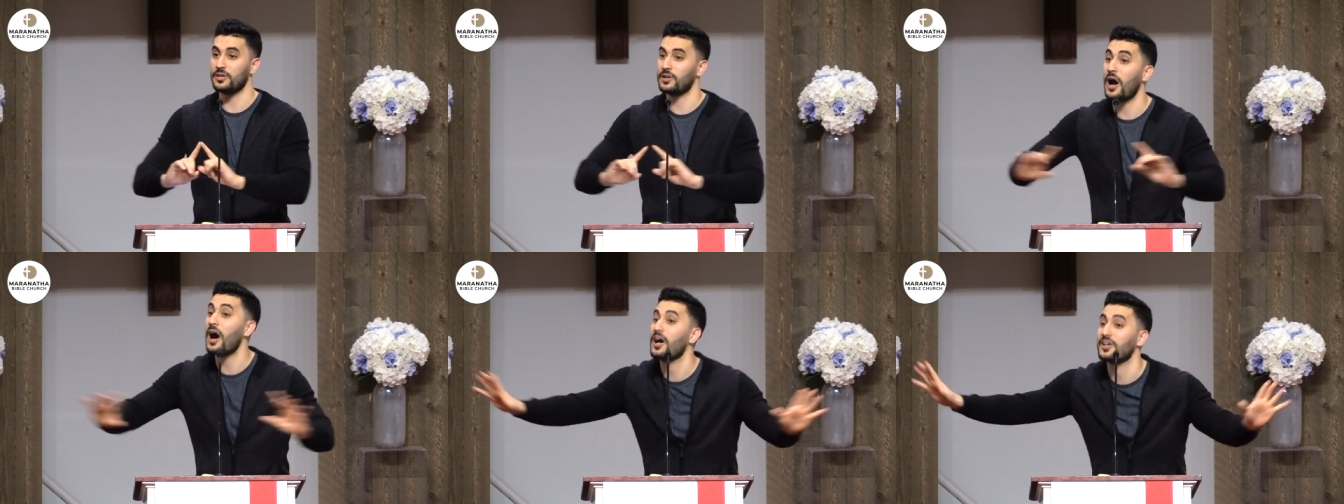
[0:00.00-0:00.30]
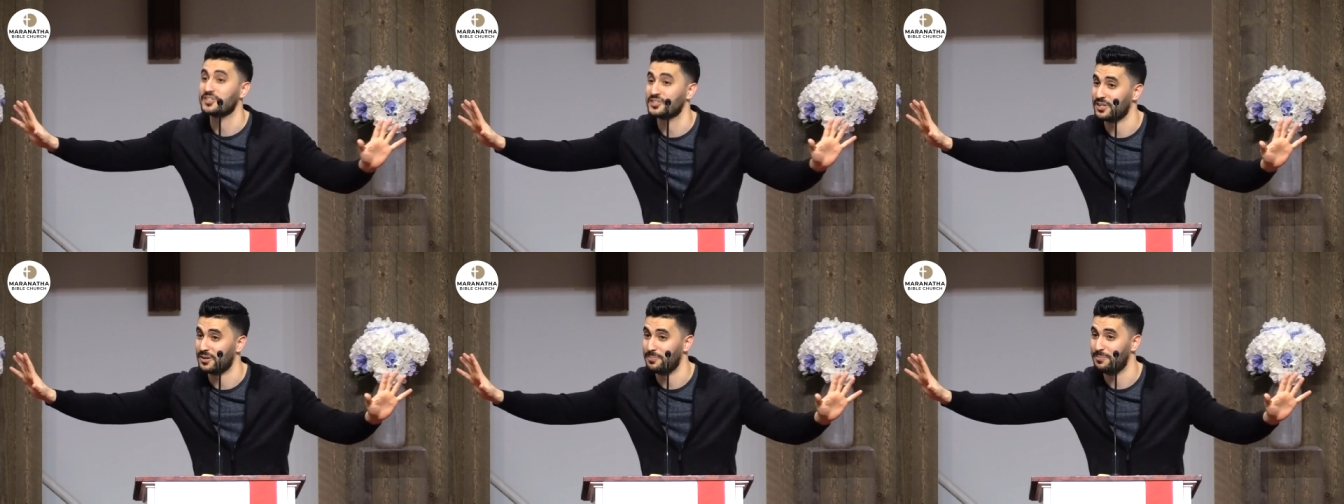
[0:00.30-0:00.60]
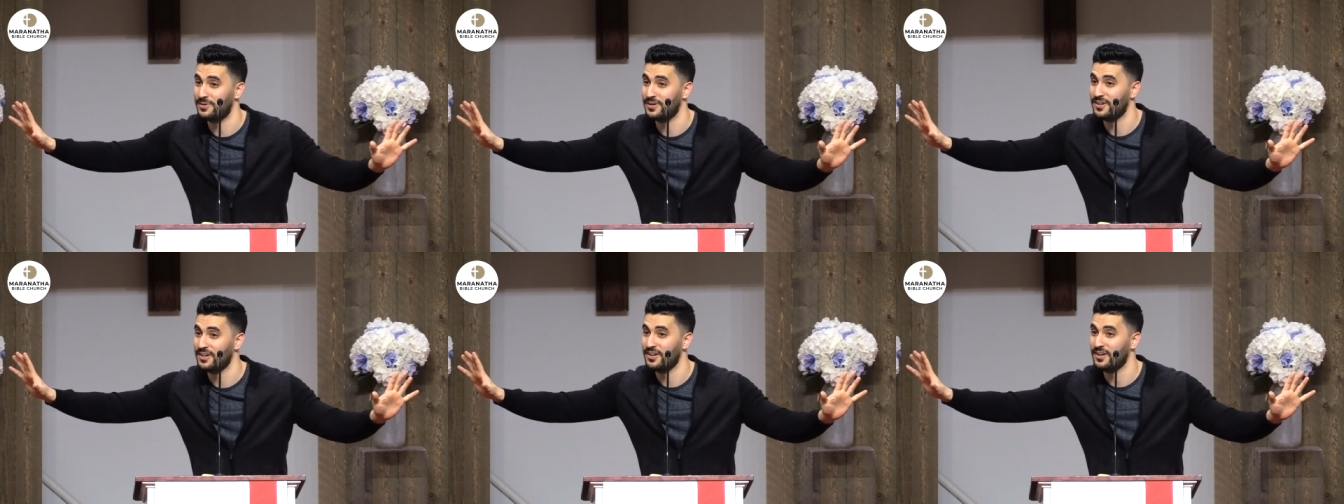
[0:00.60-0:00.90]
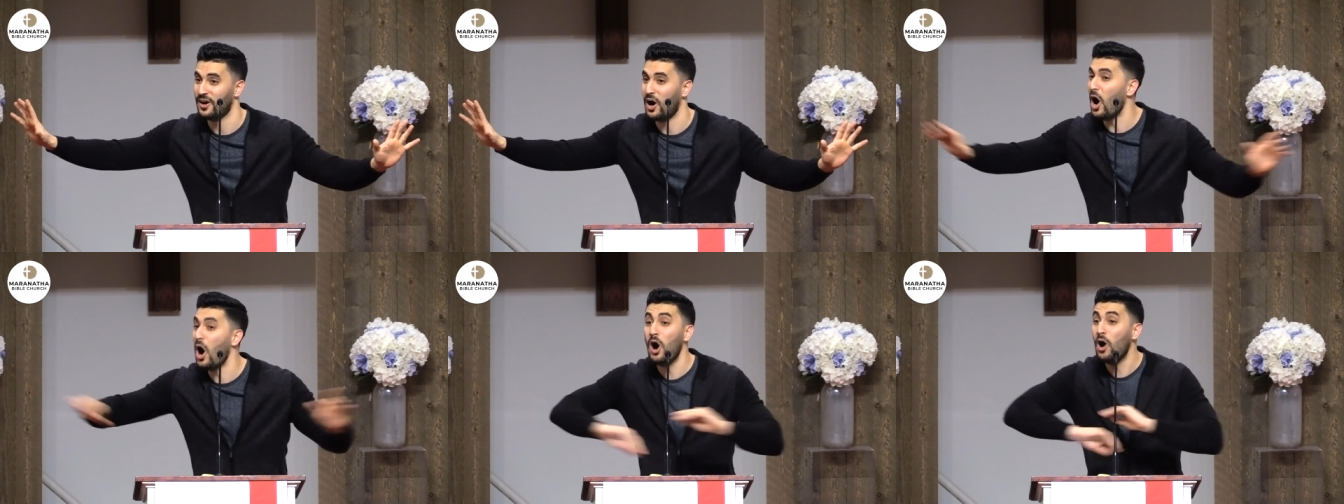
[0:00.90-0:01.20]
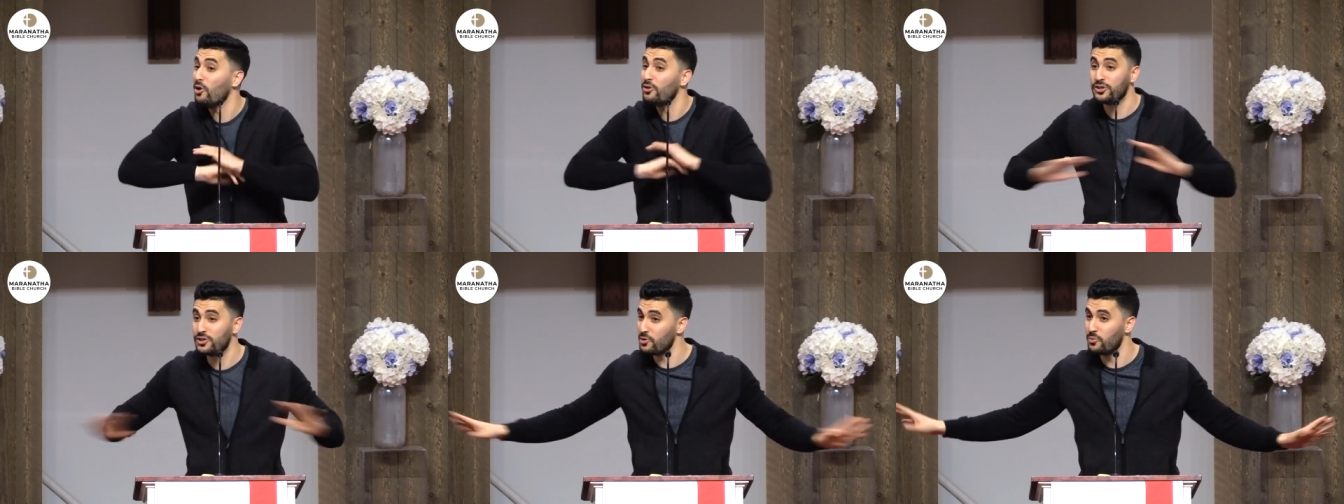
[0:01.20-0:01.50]
gossip
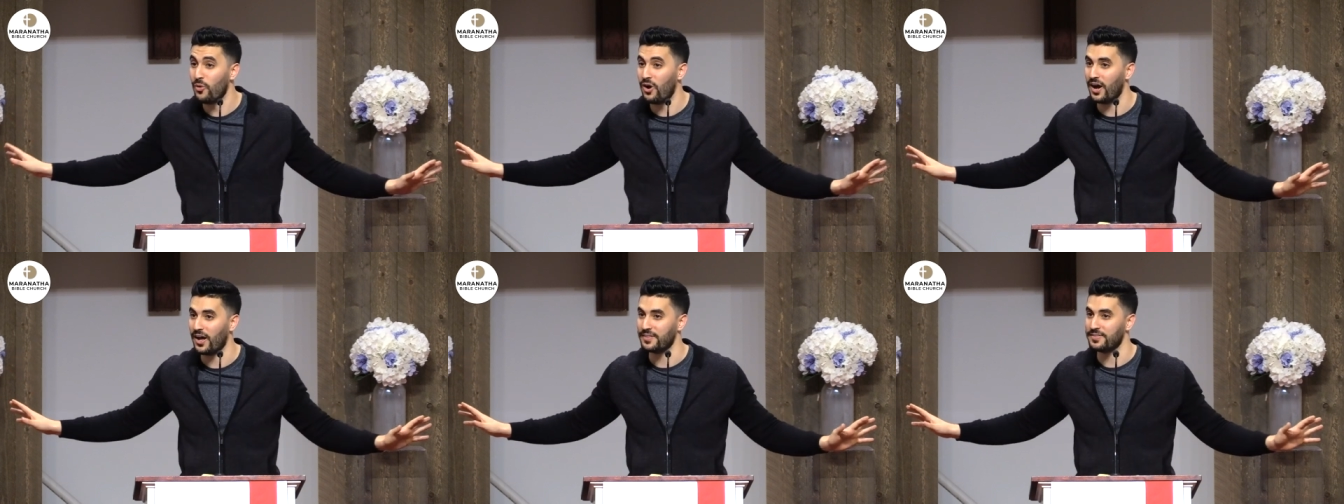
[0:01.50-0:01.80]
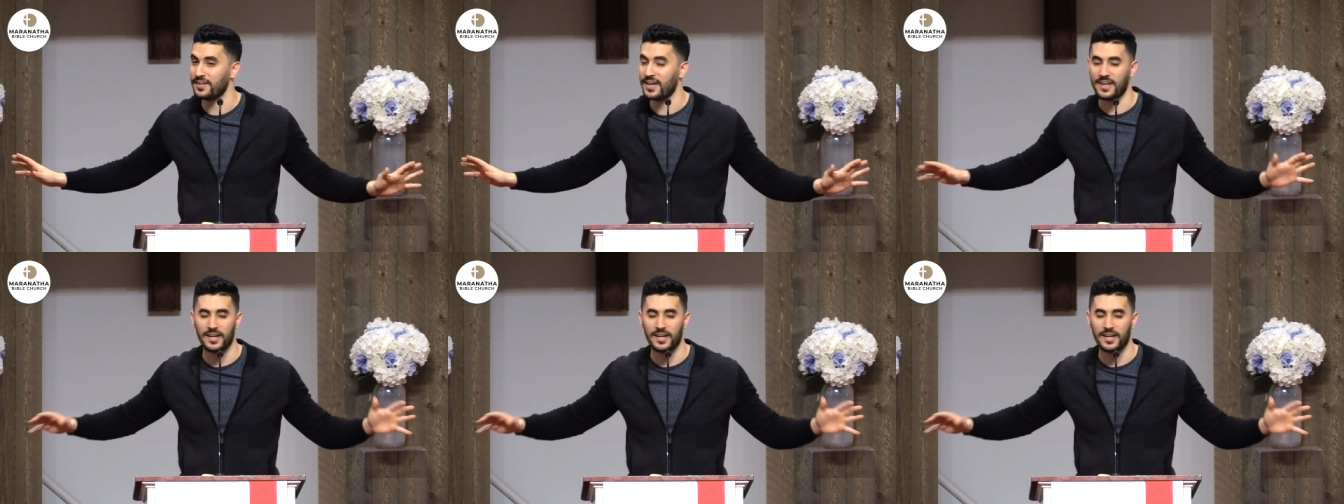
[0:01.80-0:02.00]
all you want